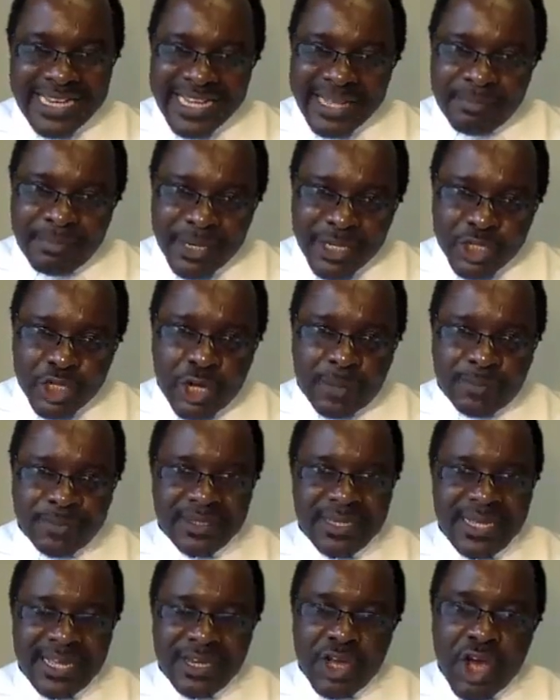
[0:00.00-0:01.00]
And the
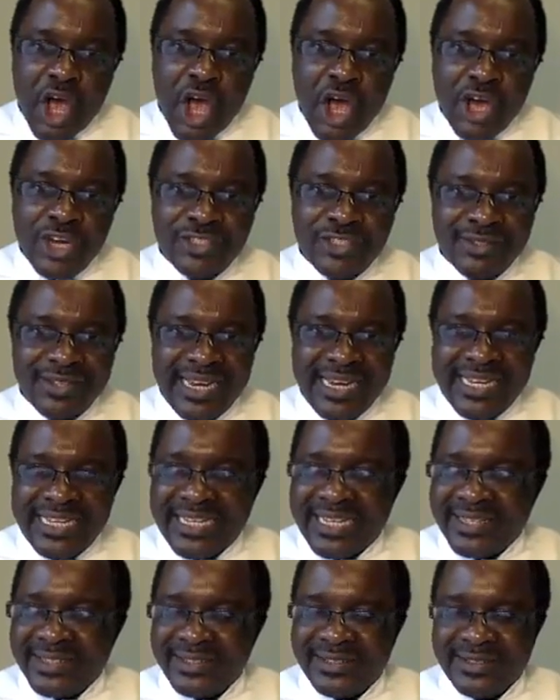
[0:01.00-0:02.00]
bishops and all these other
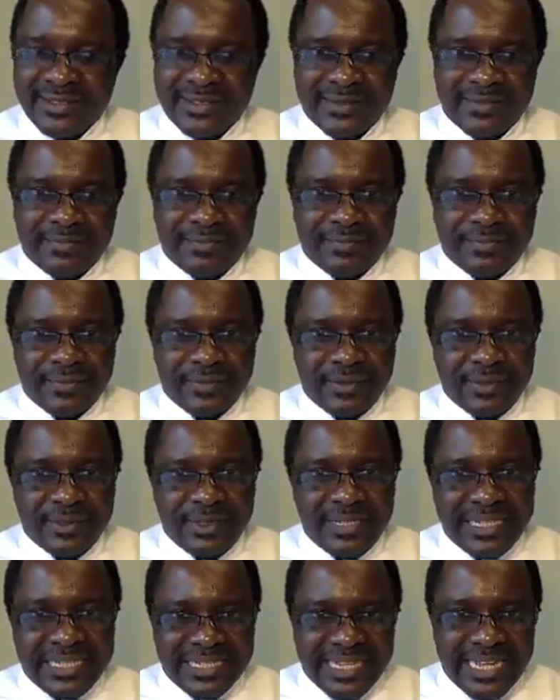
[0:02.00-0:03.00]
leaders,
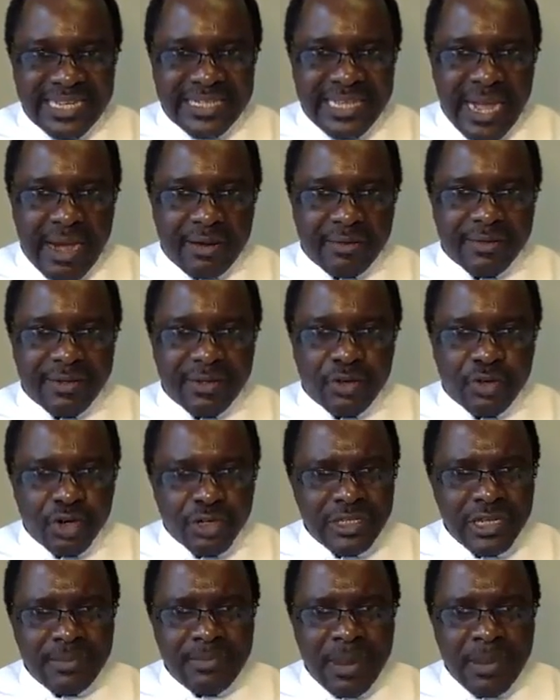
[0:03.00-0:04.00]
they sat down,
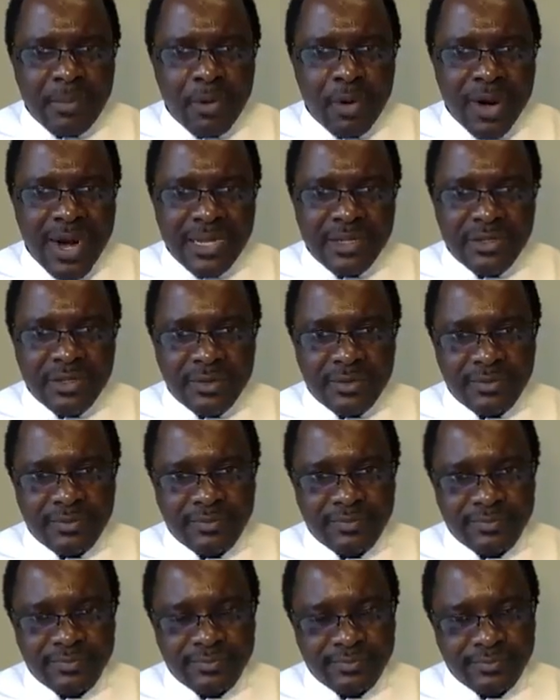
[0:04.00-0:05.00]
wrote a
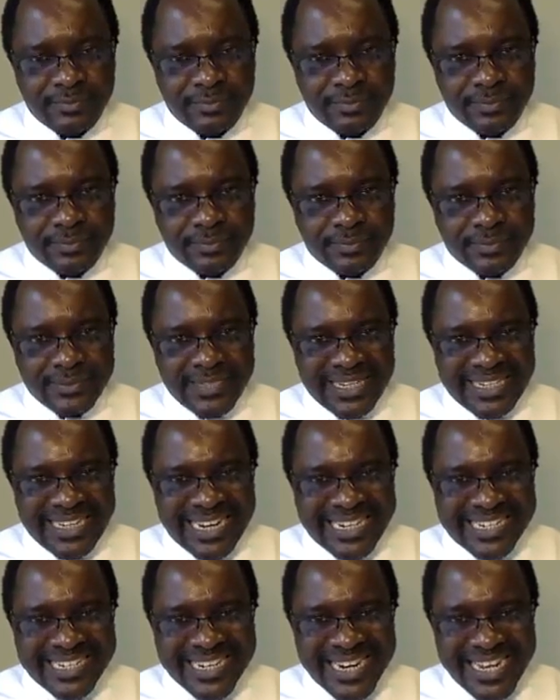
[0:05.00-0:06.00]
memorandum,
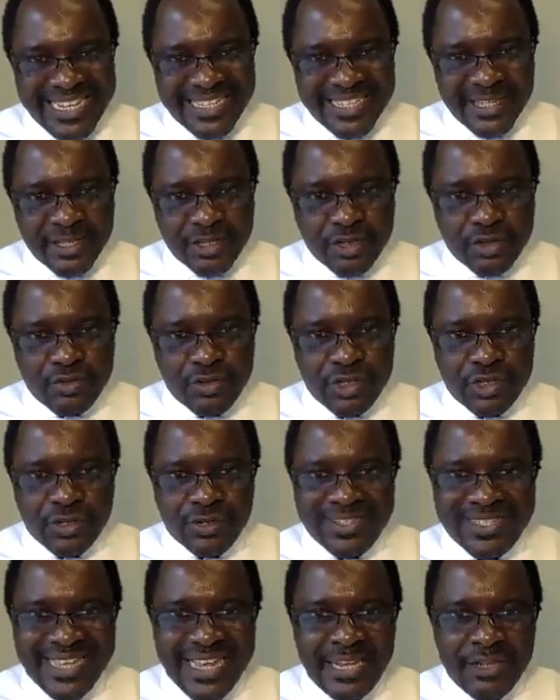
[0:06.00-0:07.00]
and addressed the
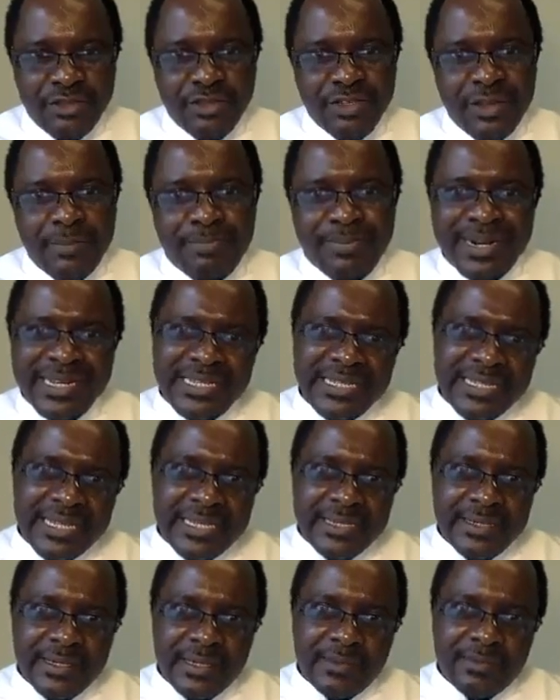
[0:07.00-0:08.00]
situation, sent to the
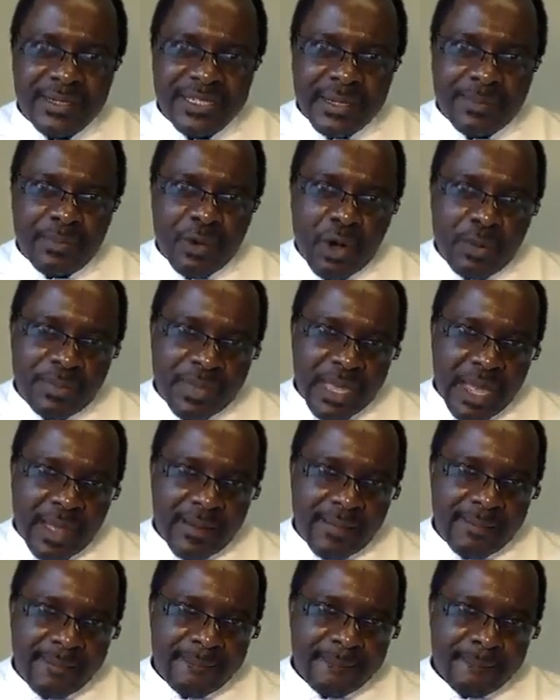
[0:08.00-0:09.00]
presidency, Mister
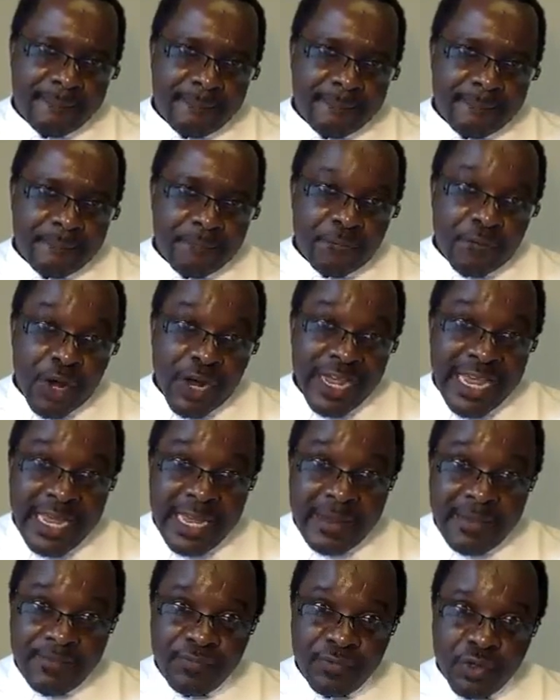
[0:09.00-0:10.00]
Popia, for
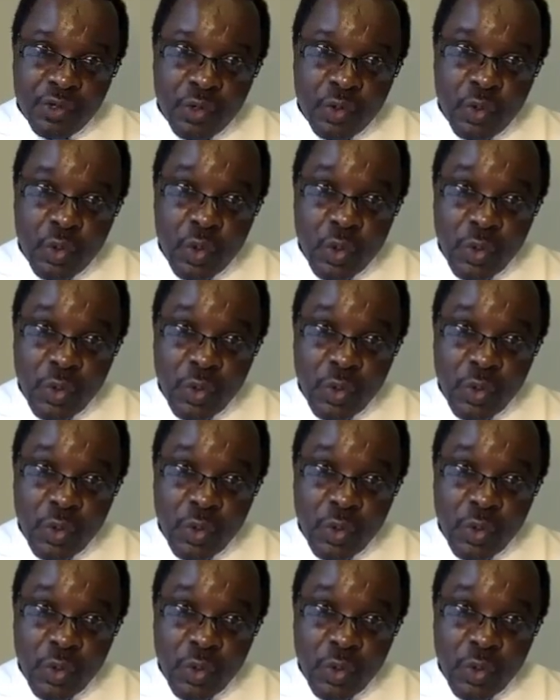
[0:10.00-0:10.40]
him to